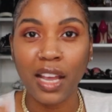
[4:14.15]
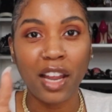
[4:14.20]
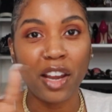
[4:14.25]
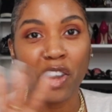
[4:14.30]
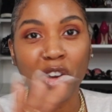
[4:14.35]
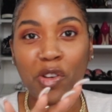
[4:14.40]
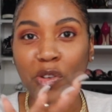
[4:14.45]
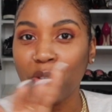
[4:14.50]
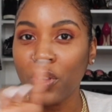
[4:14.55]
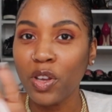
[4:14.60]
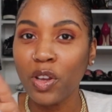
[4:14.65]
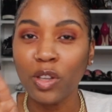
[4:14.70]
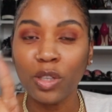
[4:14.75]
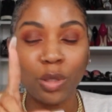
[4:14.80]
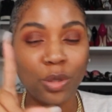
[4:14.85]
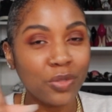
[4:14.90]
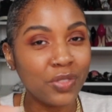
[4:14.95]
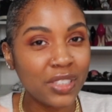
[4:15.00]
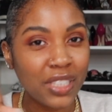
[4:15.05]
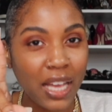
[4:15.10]
I know y'all
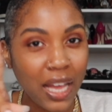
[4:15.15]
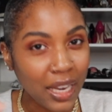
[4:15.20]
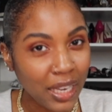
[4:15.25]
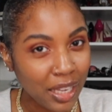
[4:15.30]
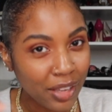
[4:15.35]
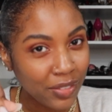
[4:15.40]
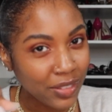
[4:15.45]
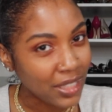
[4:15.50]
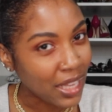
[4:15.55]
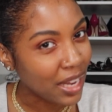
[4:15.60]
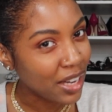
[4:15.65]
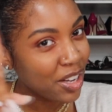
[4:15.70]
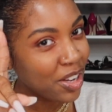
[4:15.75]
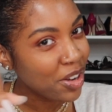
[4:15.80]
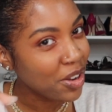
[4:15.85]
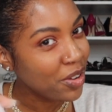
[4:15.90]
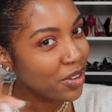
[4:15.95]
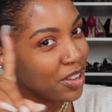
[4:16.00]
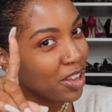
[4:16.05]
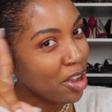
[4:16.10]
Louis Vuitton lovers. I
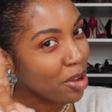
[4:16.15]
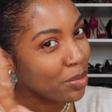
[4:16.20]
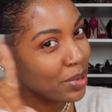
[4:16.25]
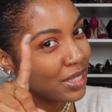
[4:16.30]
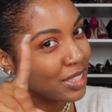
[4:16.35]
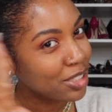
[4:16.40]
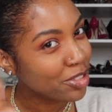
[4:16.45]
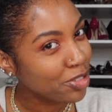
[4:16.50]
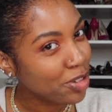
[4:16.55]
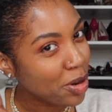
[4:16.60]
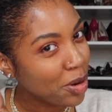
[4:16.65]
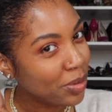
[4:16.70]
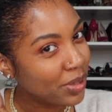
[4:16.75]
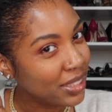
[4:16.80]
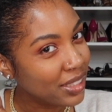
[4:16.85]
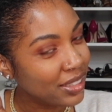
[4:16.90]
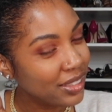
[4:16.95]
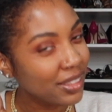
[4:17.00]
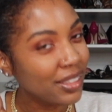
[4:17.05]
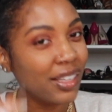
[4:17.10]
know y'all be scrolling.